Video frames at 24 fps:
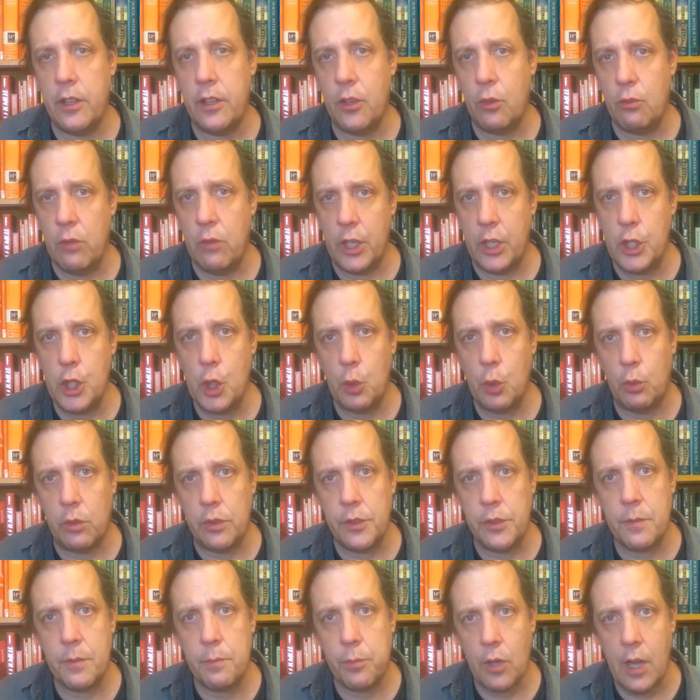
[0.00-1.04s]
the
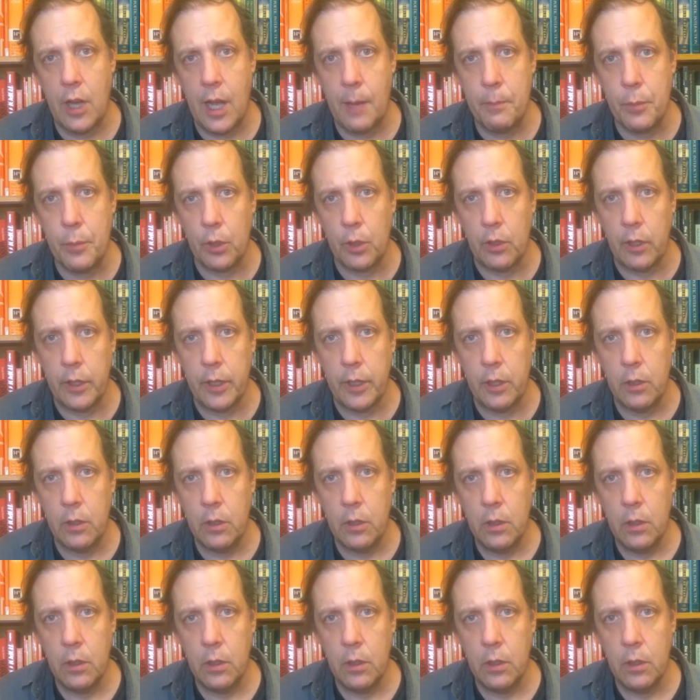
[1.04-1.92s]
rituals properly.